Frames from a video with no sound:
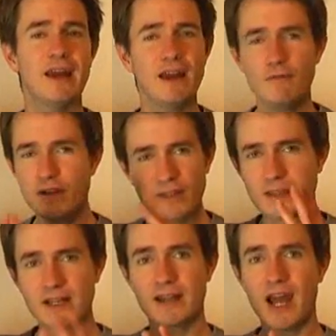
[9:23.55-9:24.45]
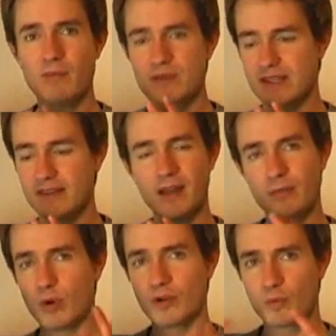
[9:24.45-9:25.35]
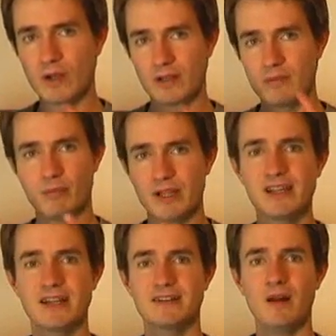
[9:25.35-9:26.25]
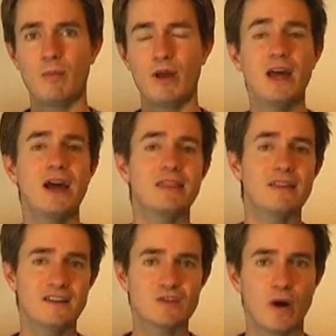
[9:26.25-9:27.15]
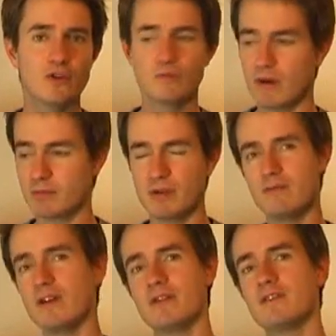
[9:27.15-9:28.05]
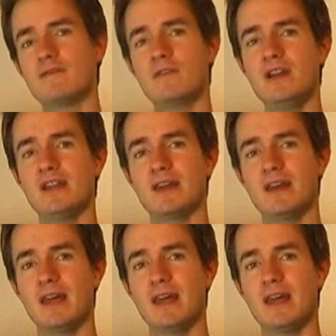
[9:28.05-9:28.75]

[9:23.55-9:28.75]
Everything that happens at that point will be linked up, and that's why you might be very afraid.